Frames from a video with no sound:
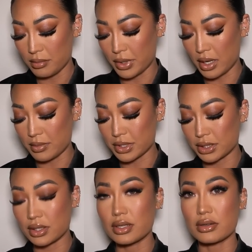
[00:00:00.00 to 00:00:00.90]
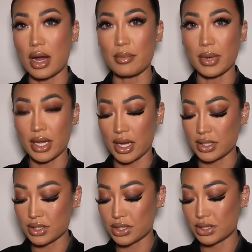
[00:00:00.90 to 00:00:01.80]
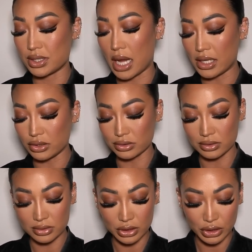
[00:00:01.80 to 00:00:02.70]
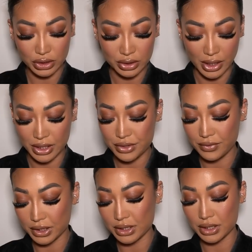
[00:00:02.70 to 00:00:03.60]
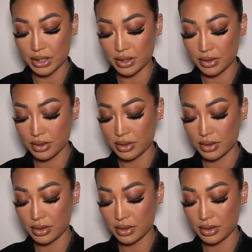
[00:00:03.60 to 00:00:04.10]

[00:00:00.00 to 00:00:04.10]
but I'm just gonna grab my edge styler, edge fixer,